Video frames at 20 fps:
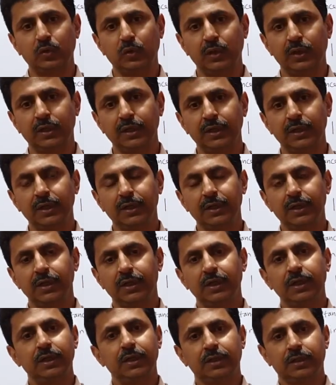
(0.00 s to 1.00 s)
The
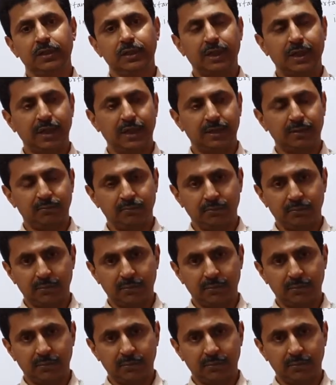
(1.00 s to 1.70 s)
invention of